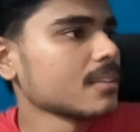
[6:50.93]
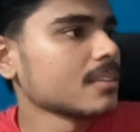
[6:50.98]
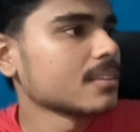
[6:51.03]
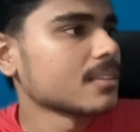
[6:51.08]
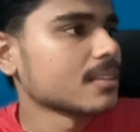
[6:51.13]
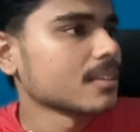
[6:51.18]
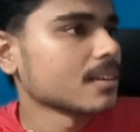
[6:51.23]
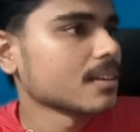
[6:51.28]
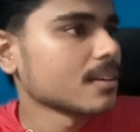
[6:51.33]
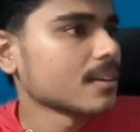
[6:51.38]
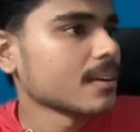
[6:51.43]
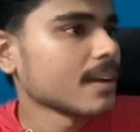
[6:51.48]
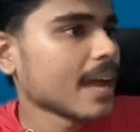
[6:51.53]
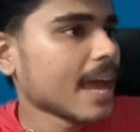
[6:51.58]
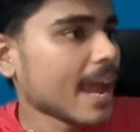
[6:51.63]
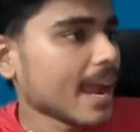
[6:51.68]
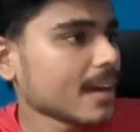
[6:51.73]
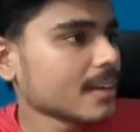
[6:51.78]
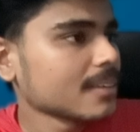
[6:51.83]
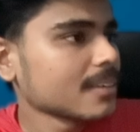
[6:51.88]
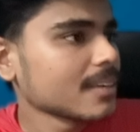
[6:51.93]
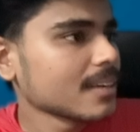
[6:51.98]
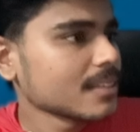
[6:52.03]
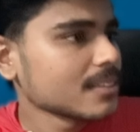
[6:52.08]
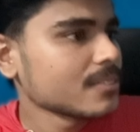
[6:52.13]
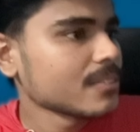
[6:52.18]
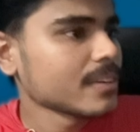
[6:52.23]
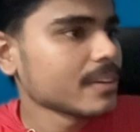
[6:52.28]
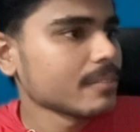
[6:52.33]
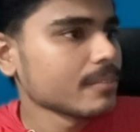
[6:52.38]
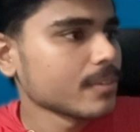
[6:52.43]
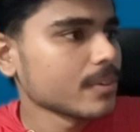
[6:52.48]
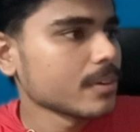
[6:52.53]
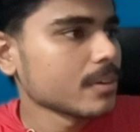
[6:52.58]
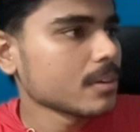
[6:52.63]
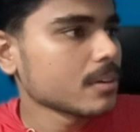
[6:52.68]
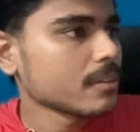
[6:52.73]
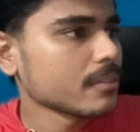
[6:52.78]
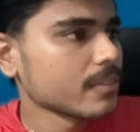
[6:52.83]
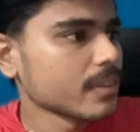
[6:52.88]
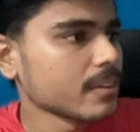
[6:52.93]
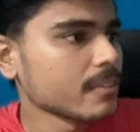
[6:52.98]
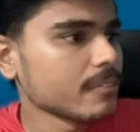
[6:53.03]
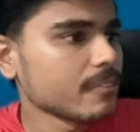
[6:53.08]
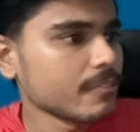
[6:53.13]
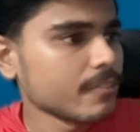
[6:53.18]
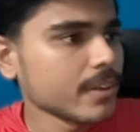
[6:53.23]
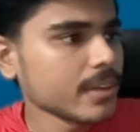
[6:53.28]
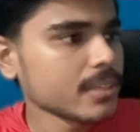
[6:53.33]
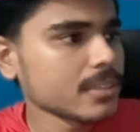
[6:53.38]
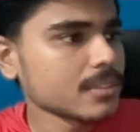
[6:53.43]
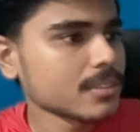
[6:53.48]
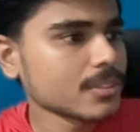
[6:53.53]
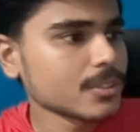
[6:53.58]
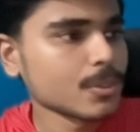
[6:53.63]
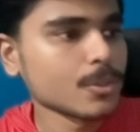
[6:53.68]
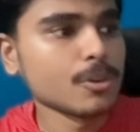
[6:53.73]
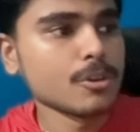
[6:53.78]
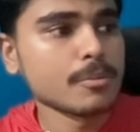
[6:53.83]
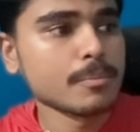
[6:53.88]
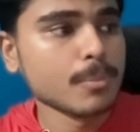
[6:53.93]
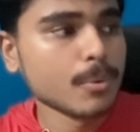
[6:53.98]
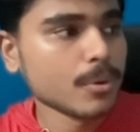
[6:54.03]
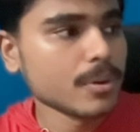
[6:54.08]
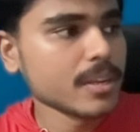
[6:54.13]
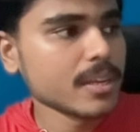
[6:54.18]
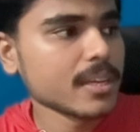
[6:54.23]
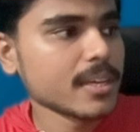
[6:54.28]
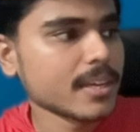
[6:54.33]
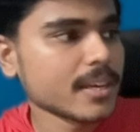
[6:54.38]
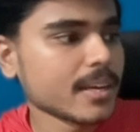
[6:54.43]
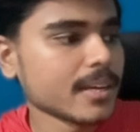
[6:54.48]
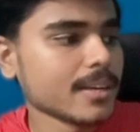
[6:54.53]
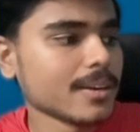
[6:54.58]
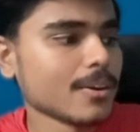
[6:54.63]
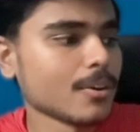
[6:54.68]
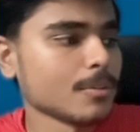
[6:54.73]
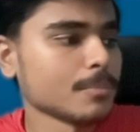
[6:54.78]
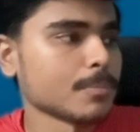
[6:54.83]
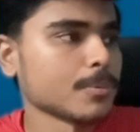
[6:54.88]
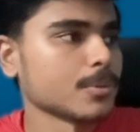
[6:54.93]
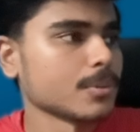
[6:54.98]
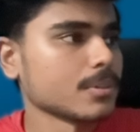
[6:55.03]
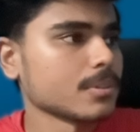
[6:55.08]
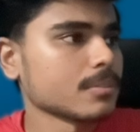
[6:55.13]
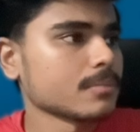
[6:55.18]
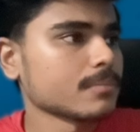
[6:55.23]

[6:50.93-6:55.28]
The act as framework will fix your boring AI output.